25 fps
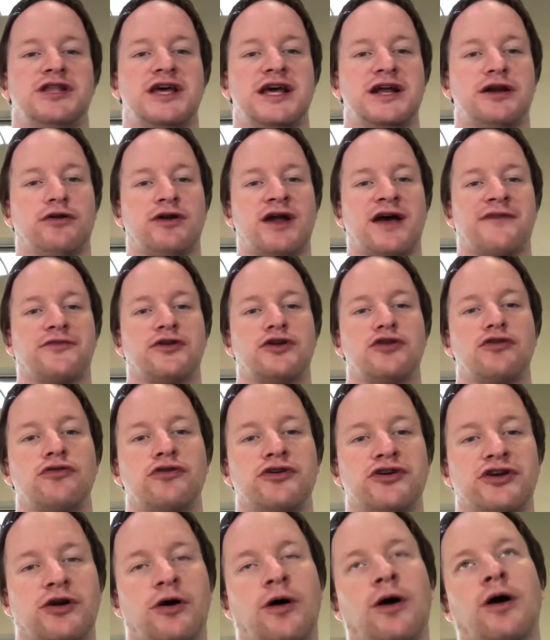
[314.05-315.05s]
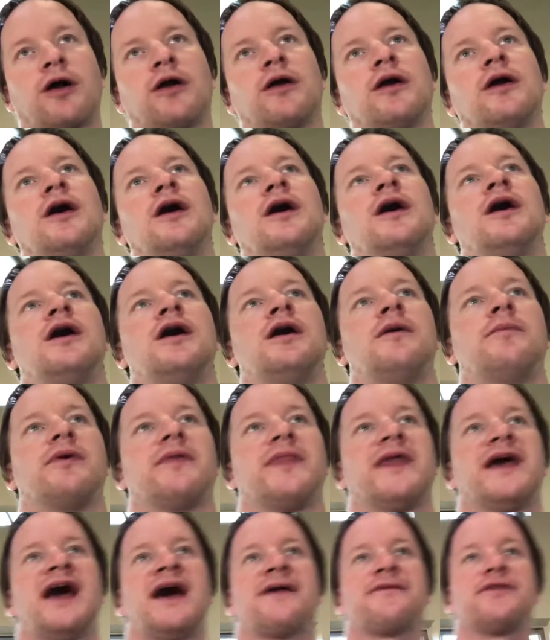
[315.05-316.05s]
They don't have to know who you are, but
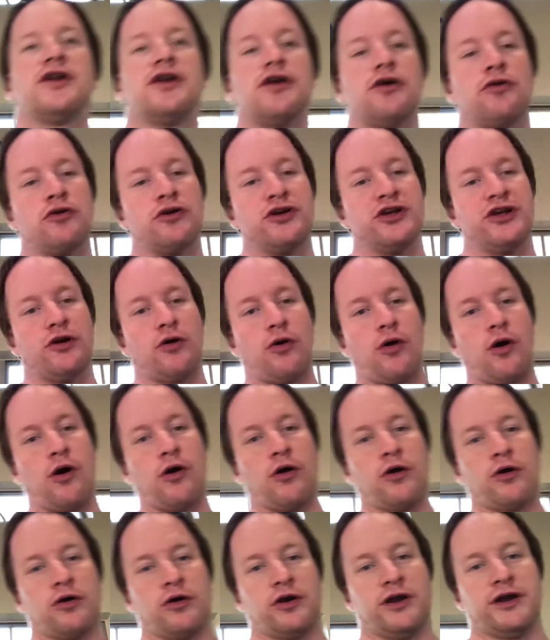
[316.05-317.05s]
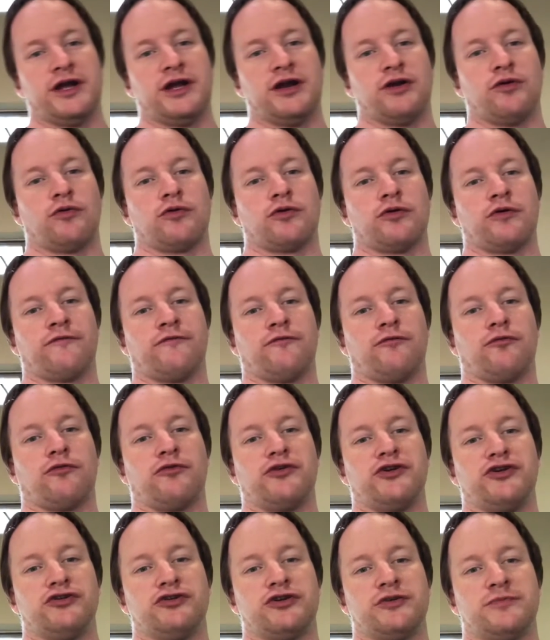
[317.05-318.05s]
they have to know who you are in order
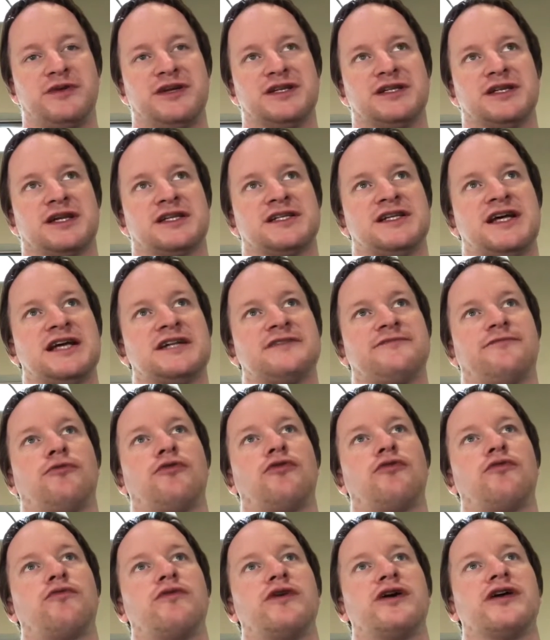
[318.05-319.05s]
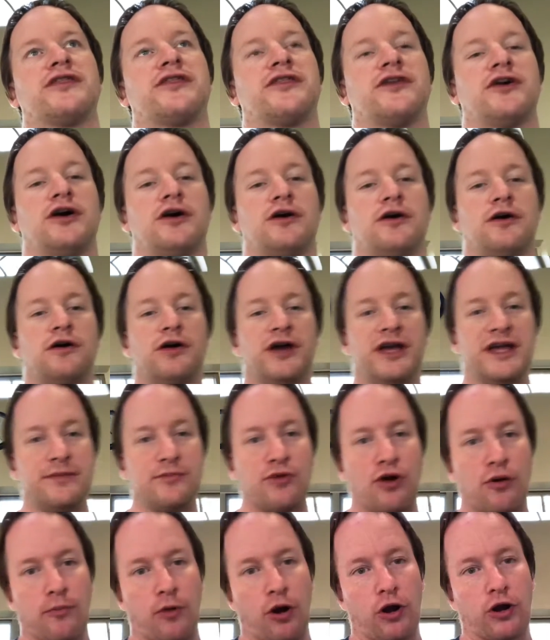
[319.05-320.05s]
for you to be successful with
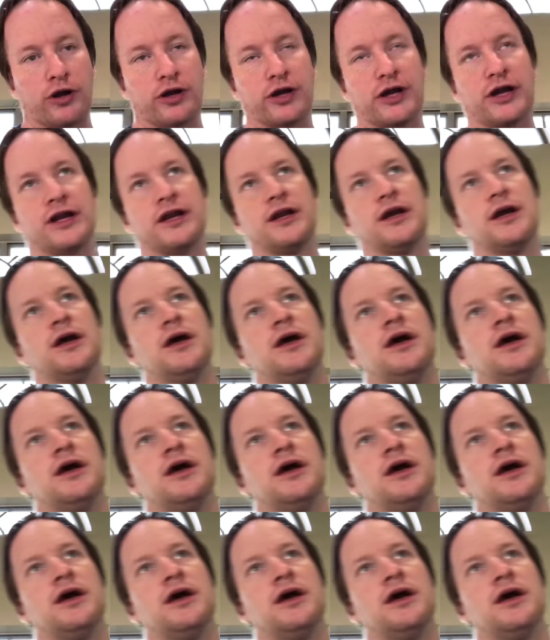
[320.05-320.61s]
email marketing.